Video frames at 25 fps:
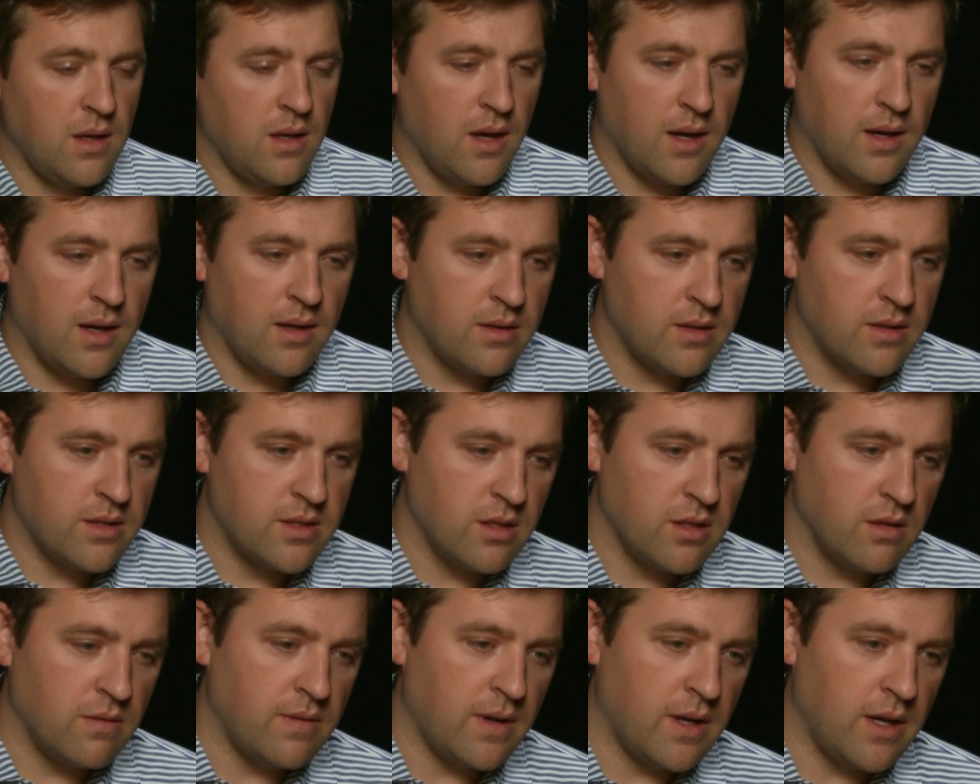Yeah, and there's
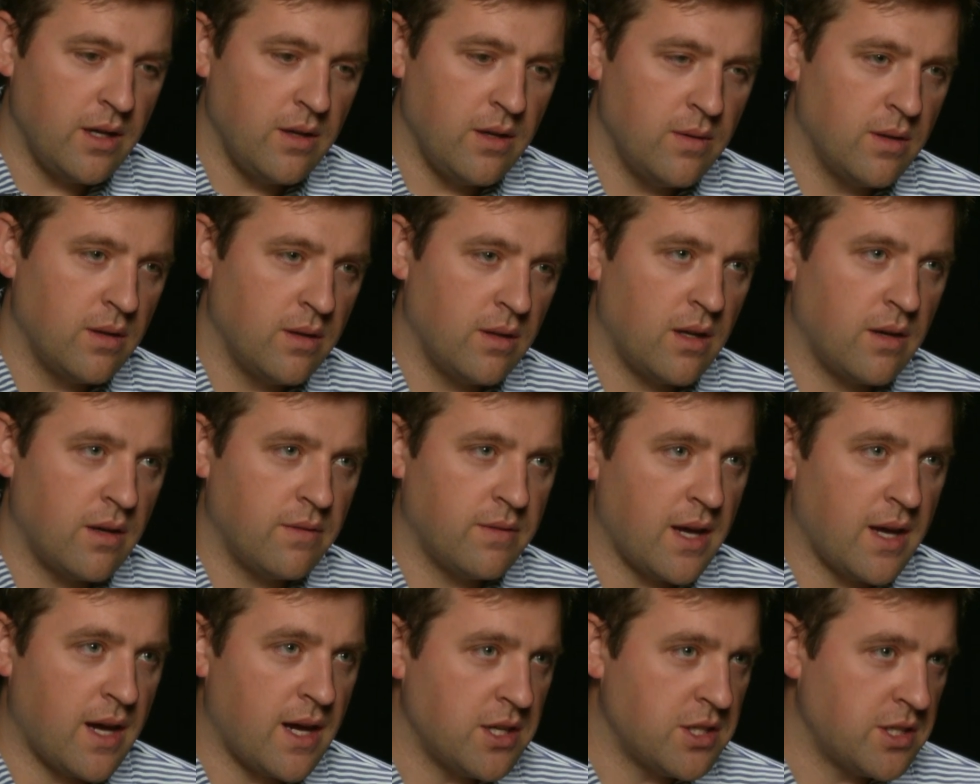still value in a lot of
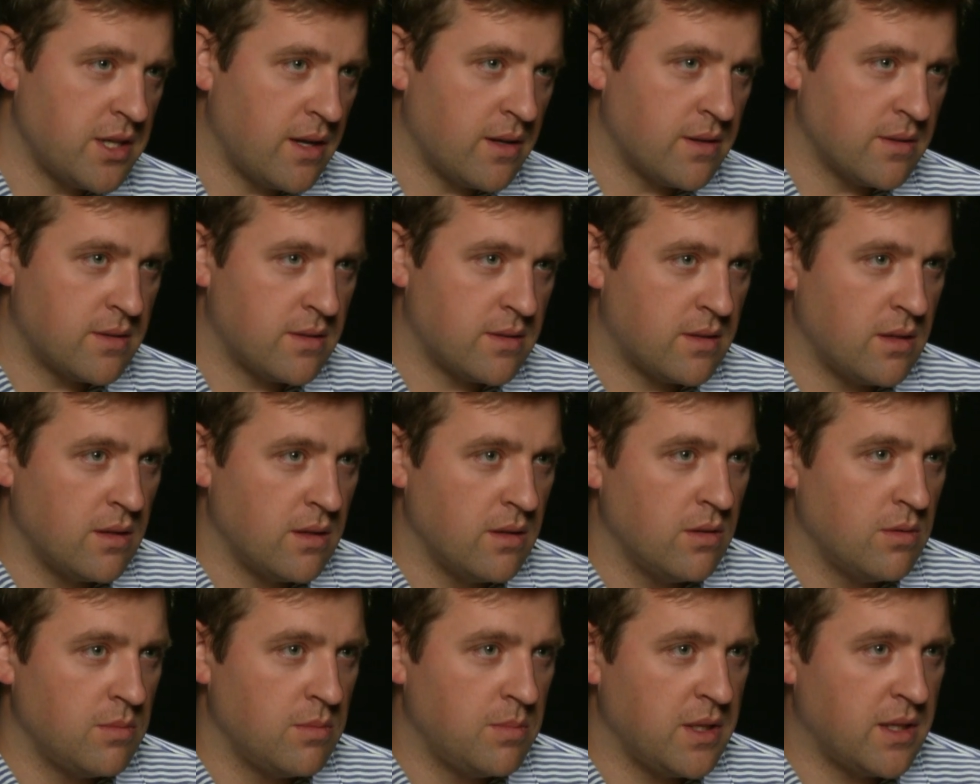cash outs
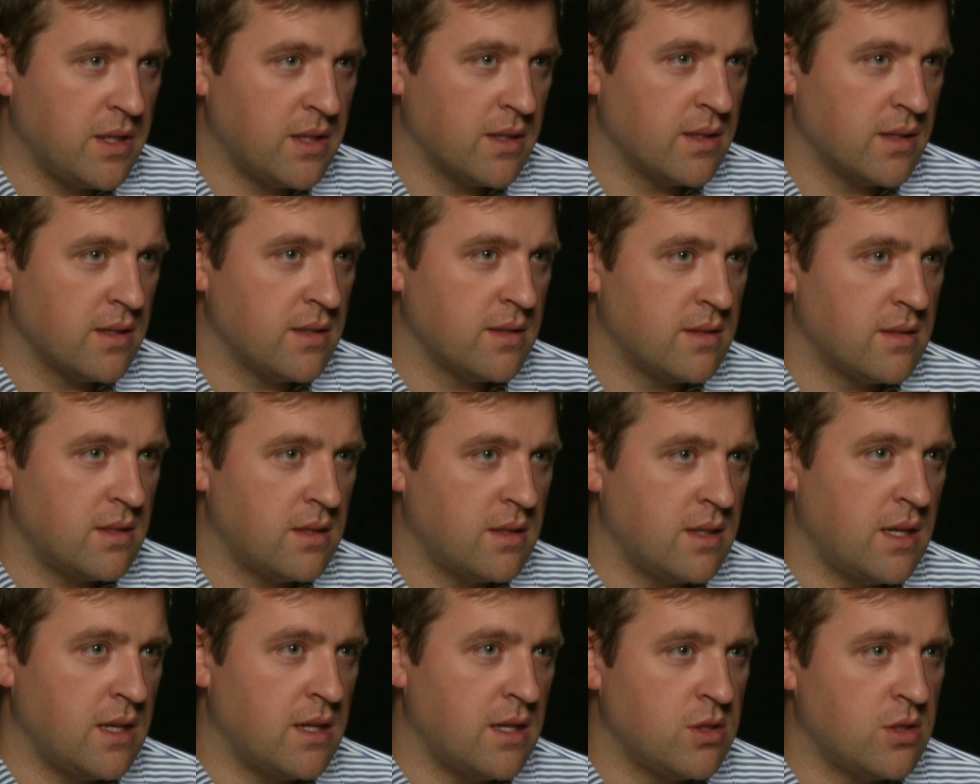too, because
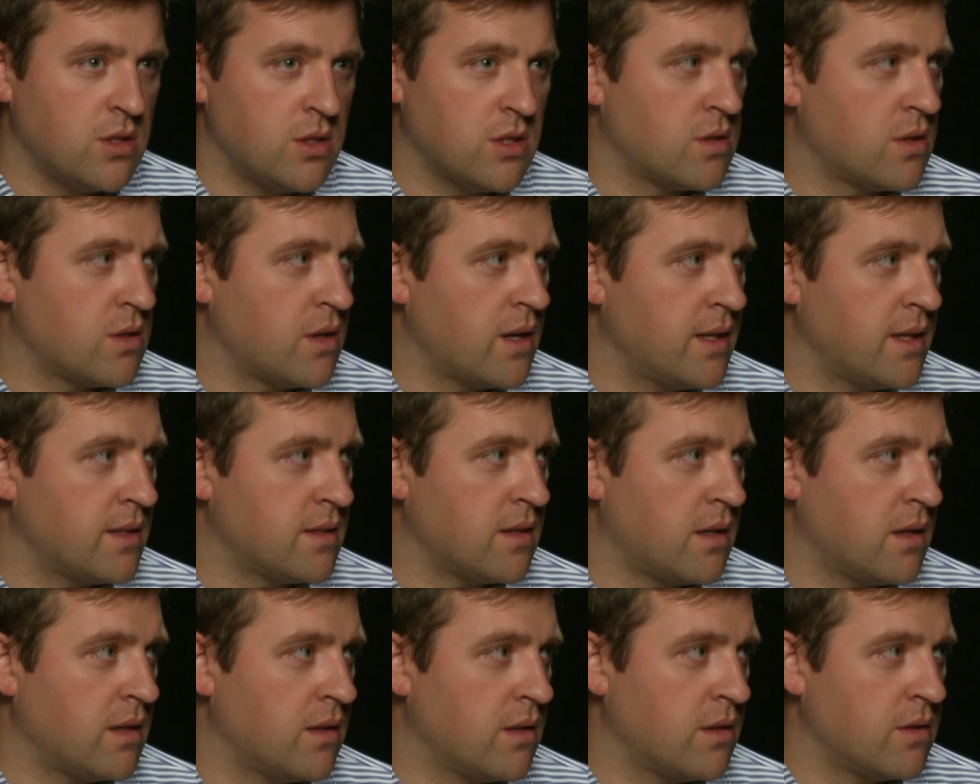the interest rates
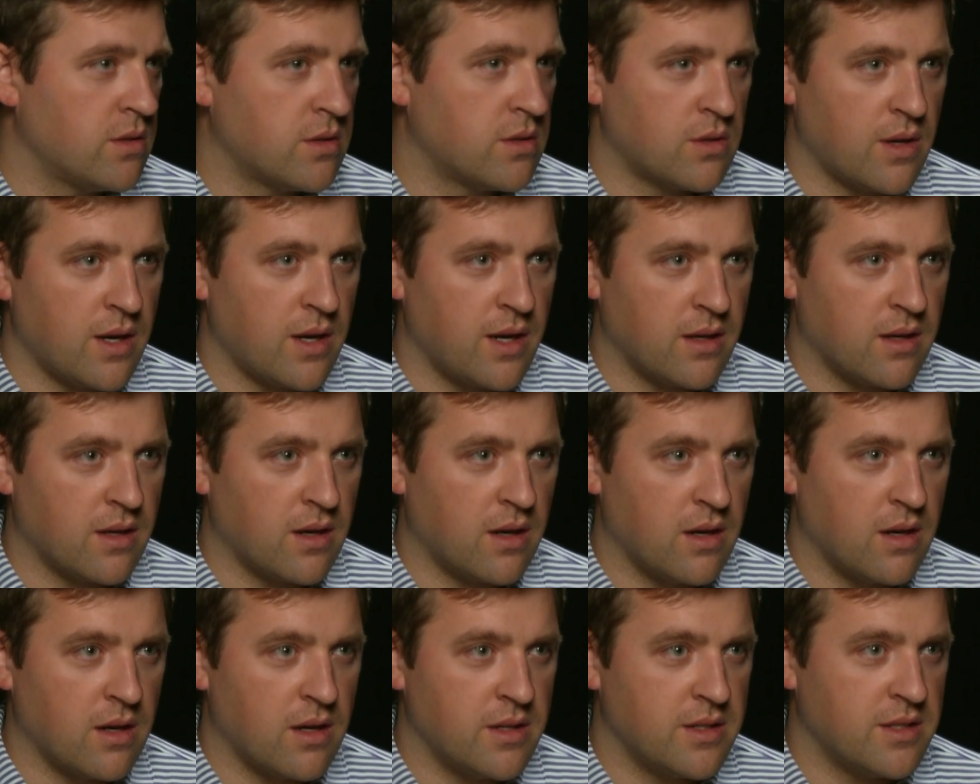on those credit
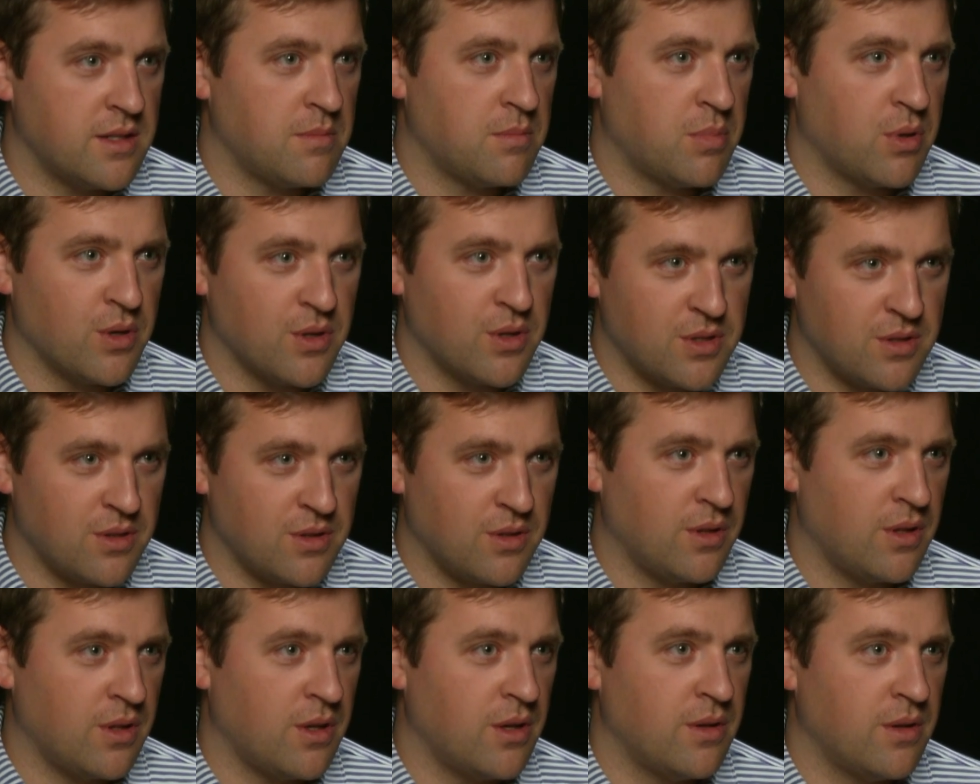cards and
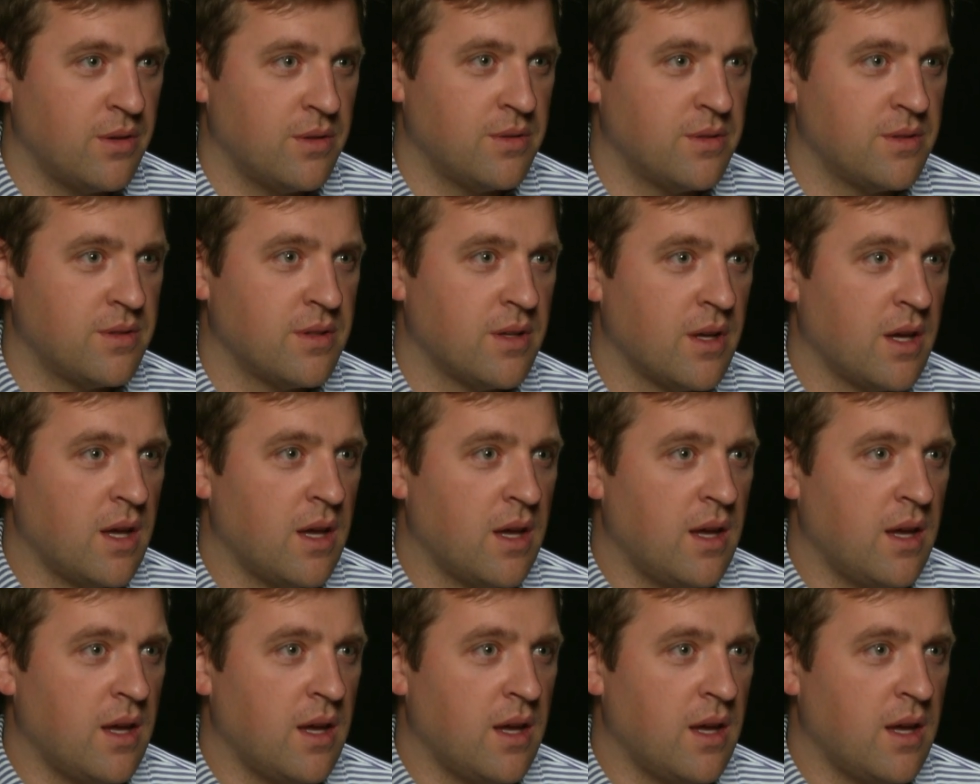personal loans